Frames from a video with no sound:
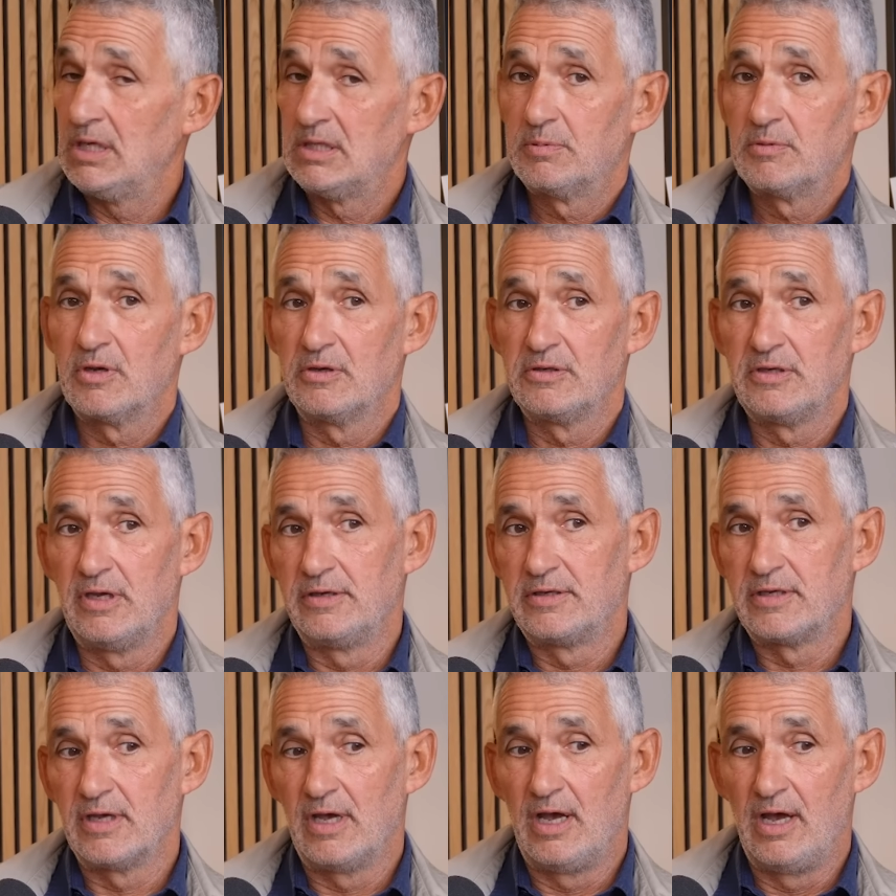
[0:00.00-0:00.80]
it's because
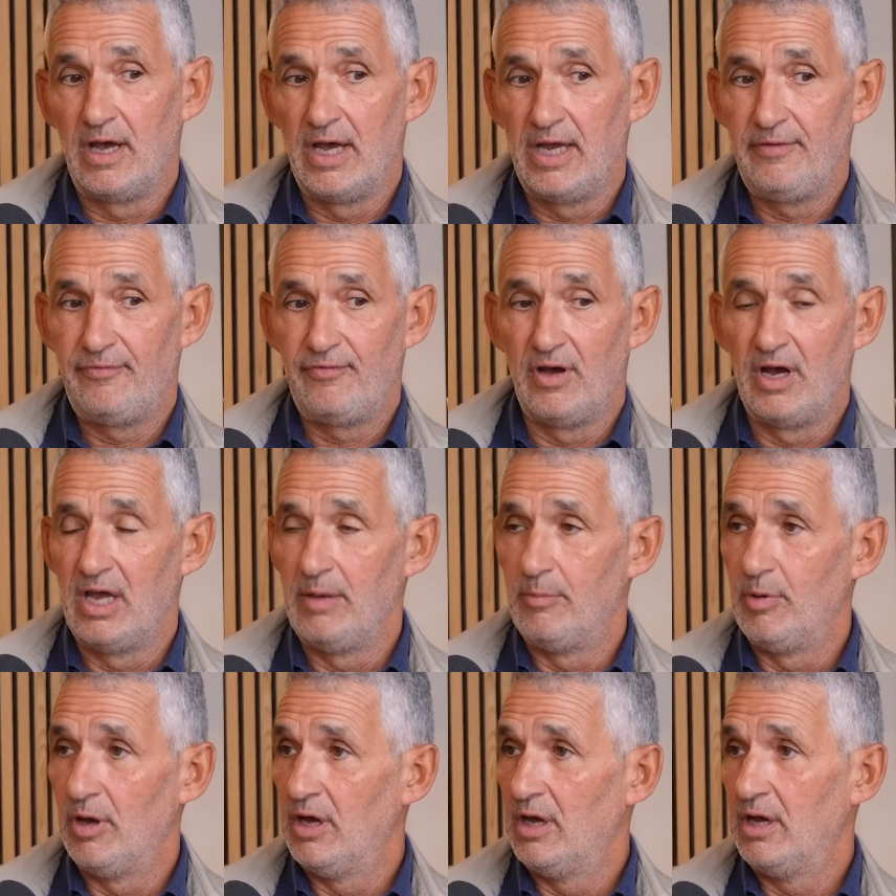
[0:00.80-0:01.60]
it's a high
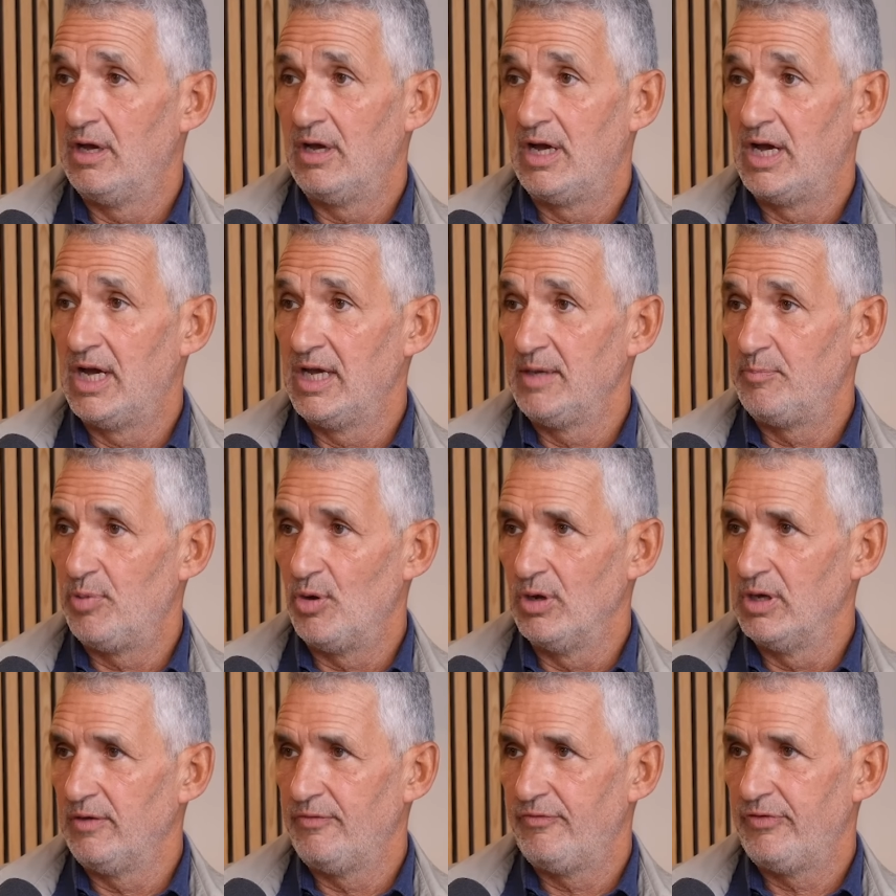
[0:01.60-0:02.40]
fiber, high
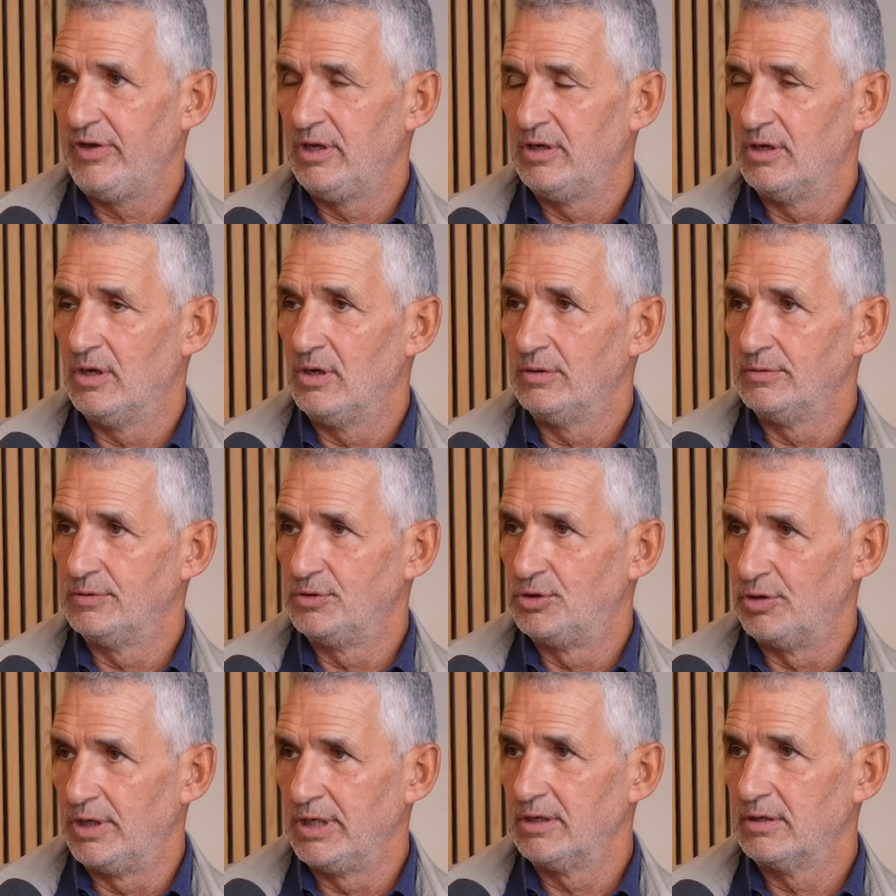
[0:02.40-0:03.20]

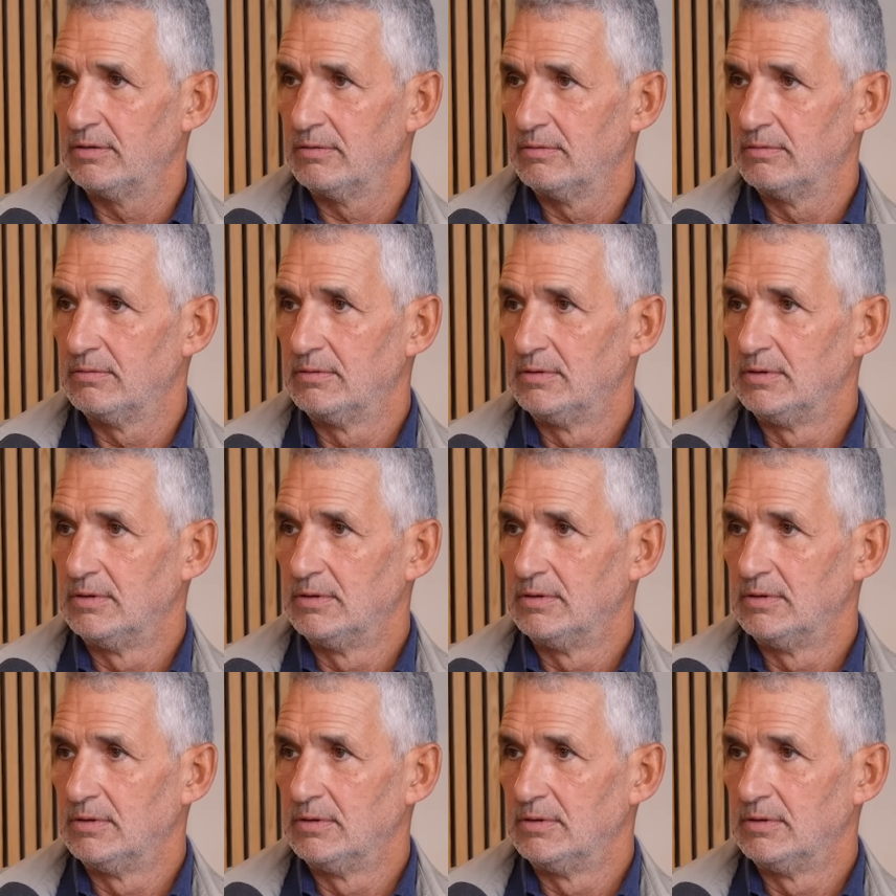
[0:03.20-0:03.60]
polyphenol drink